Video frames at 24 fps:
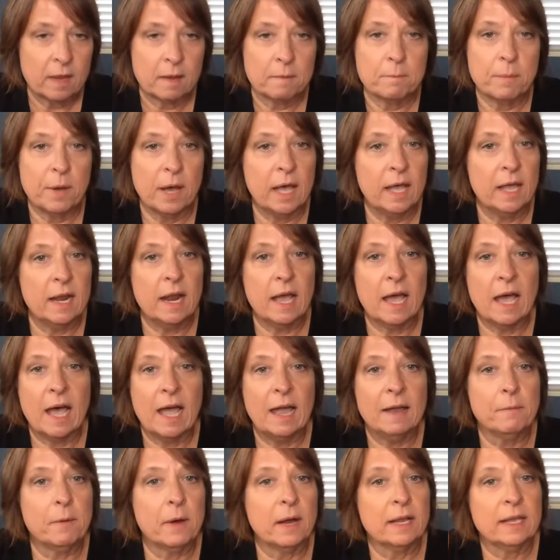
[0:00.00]
But
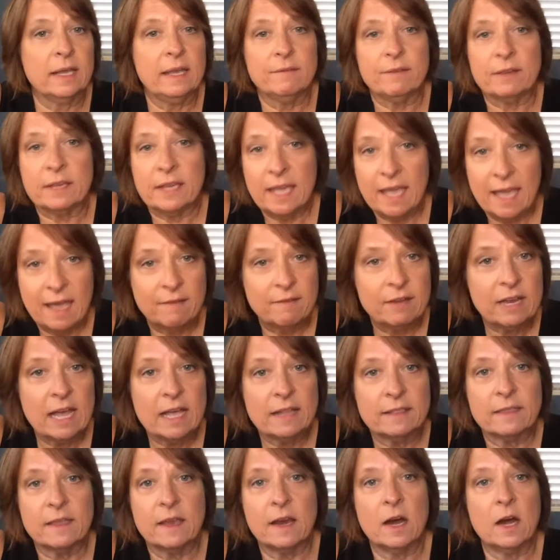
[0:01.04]
I want to give a
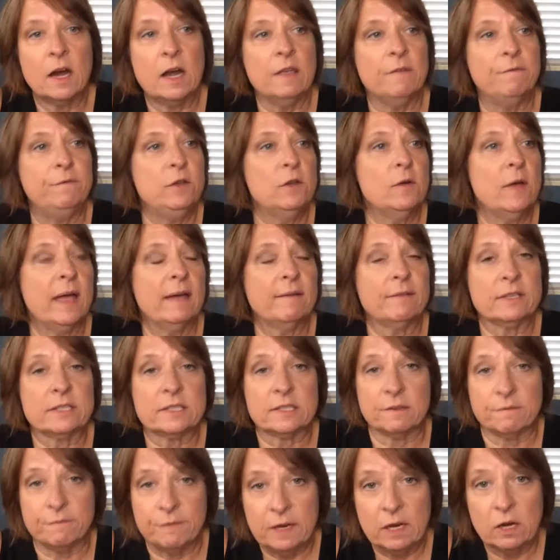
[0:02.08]
caveat there. If you have a
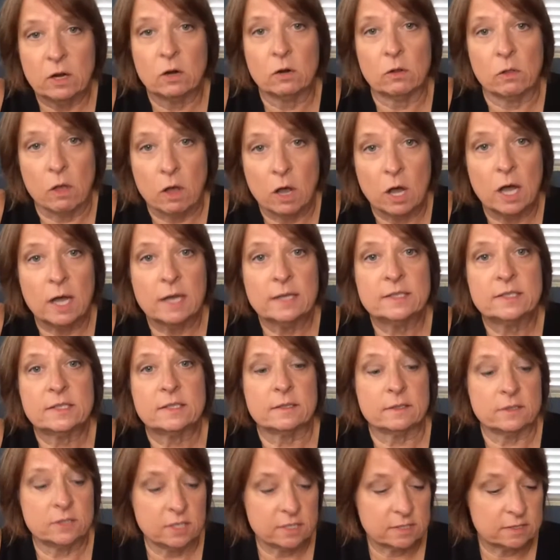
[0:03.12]
severe
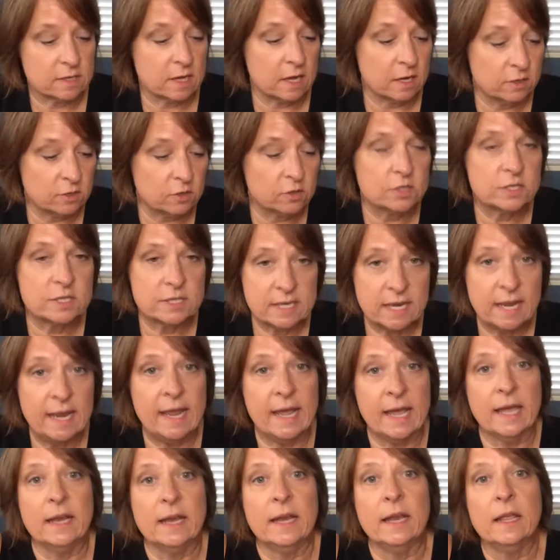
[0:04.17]
loss, just
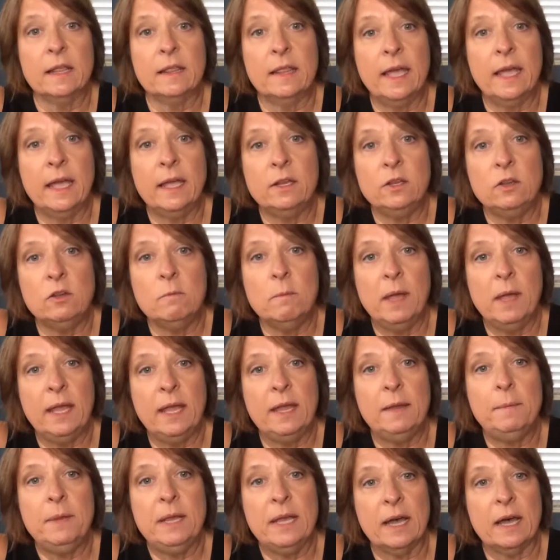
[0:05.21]
understand that you
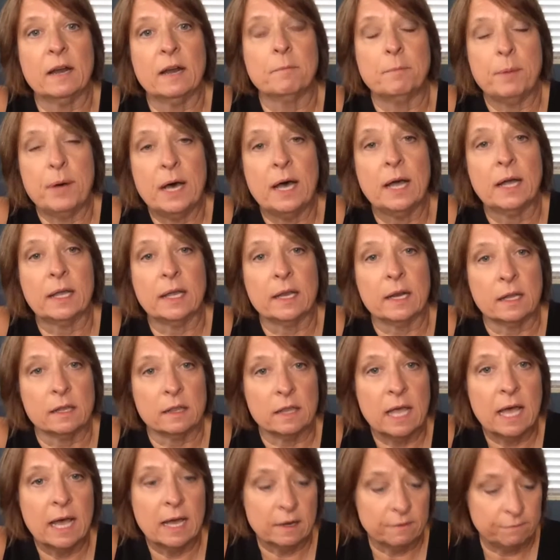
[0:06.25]
may be out of pocket a
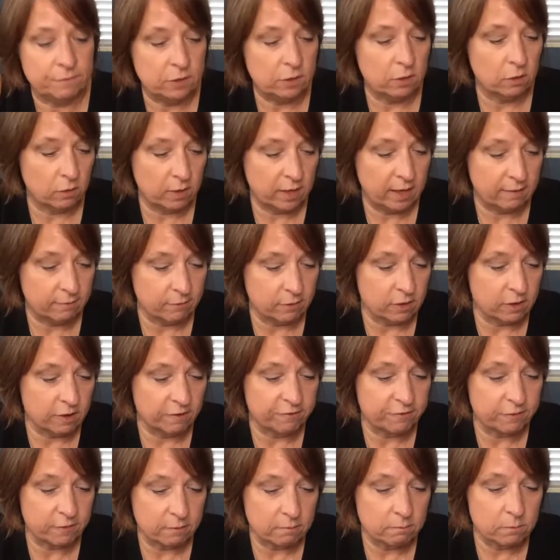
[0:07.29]
lot if you don't have
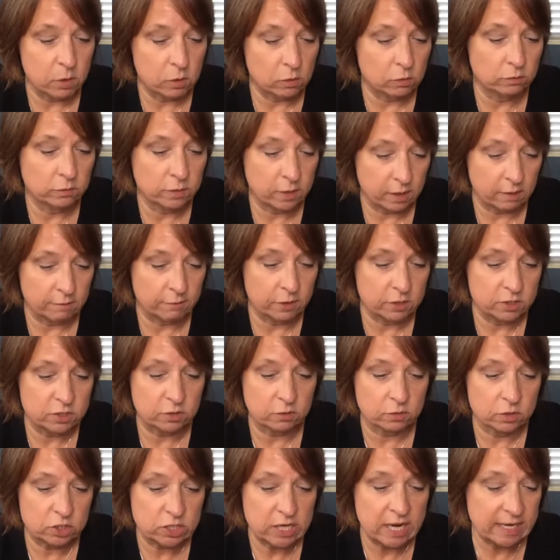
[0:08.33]
enough mold coverage.
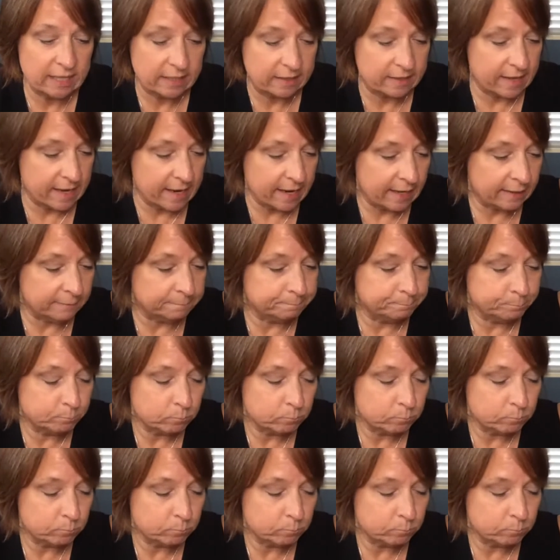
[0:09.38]
So check that.